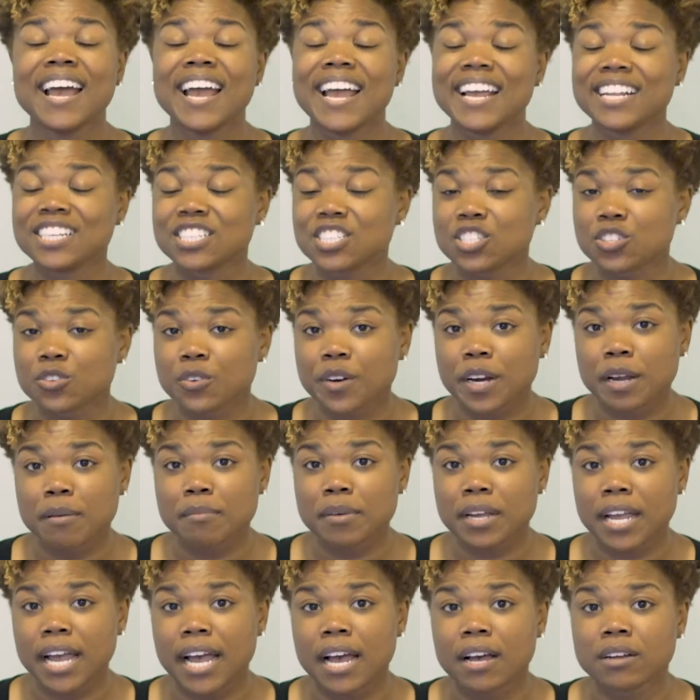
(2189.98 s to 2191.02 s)
Instagram
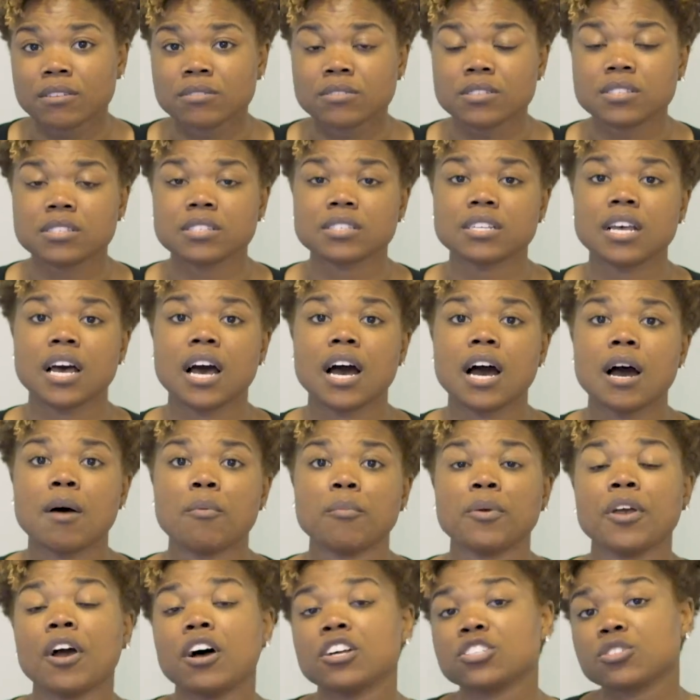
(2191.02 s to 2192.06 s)
accounts.
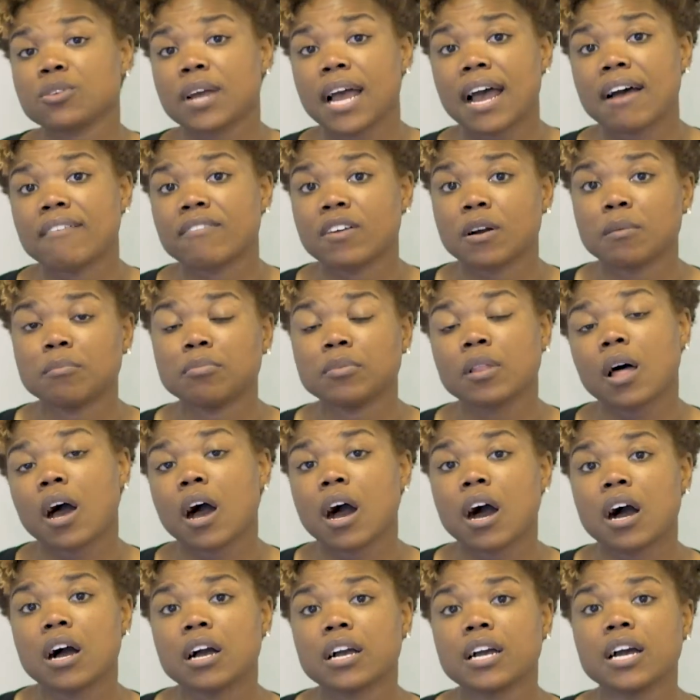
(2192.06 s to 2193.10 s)
We also have our
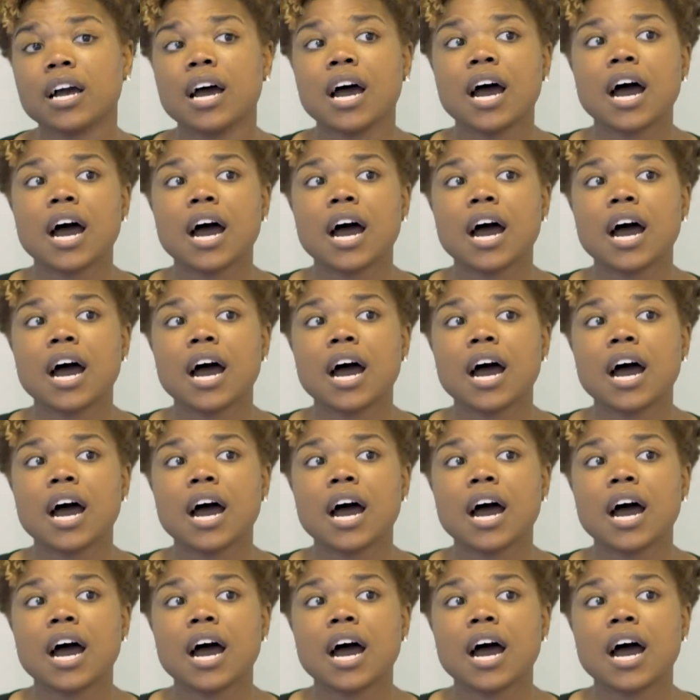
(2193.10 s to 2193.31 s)
blog.